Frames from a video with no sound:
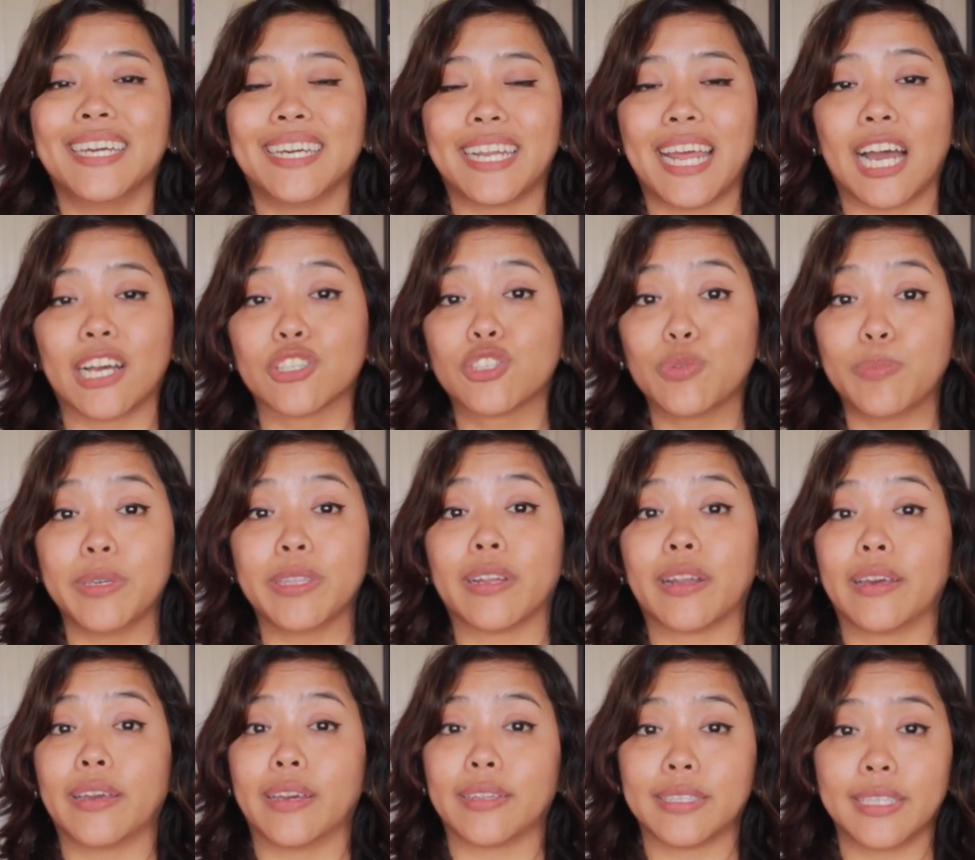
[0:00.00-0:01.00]
It has to be that
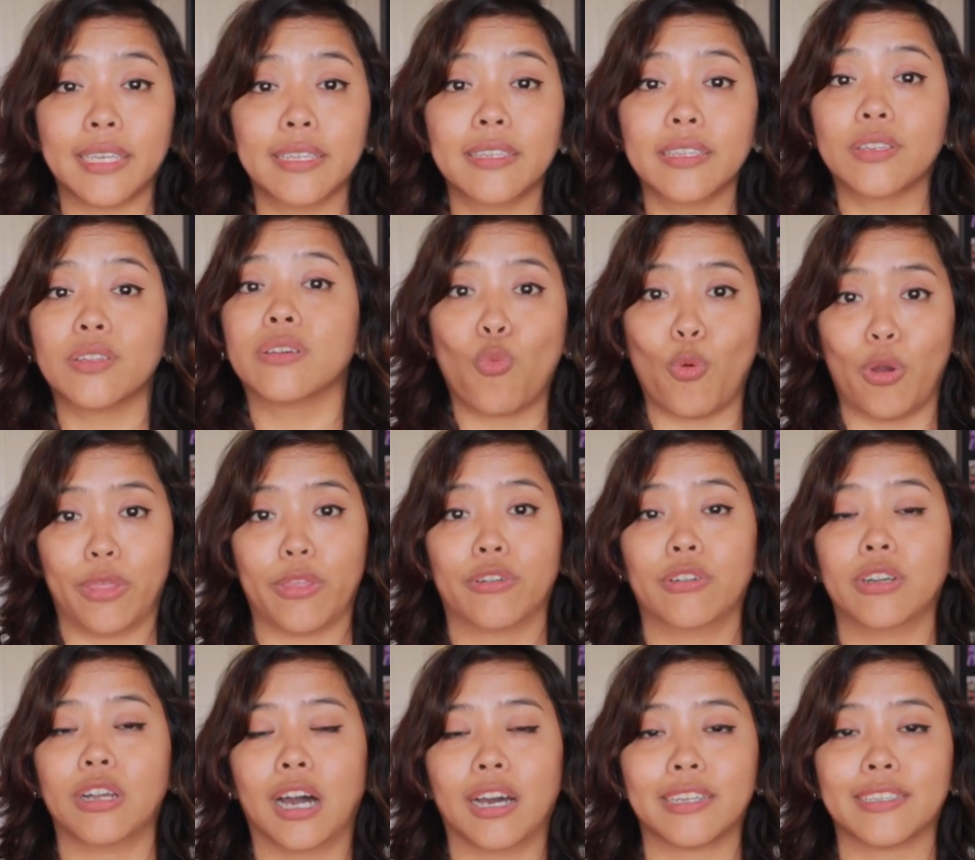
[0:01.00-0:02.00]
I attend it, whether
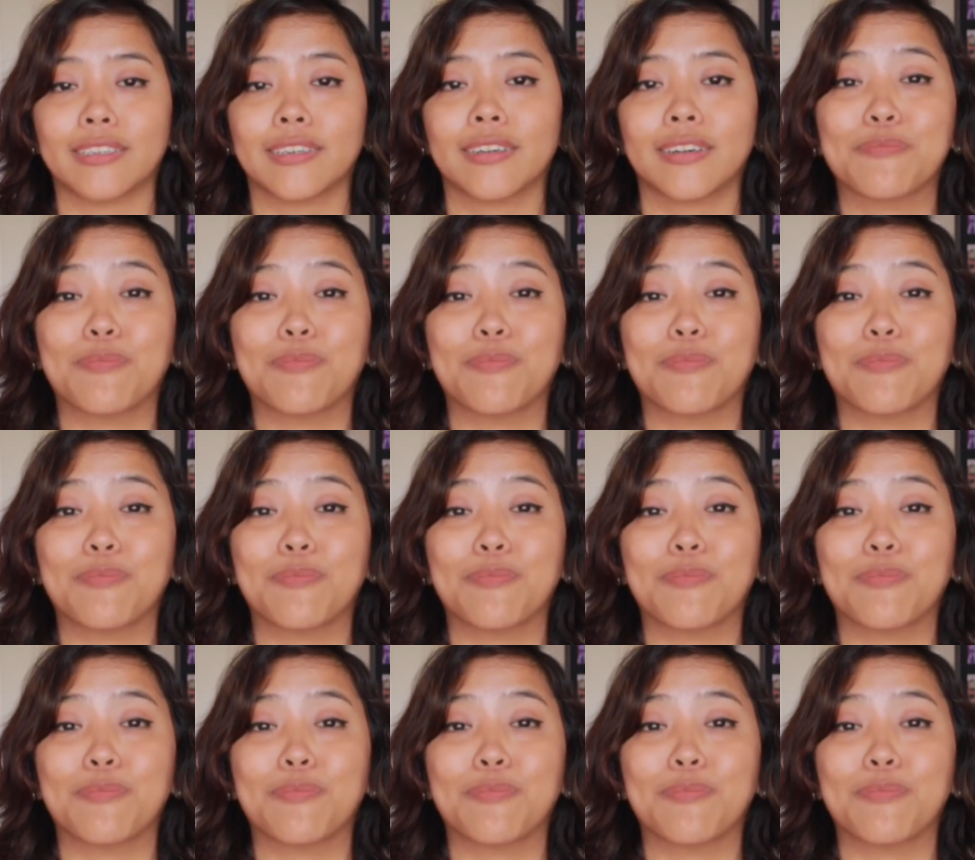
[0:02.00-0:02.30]
or not,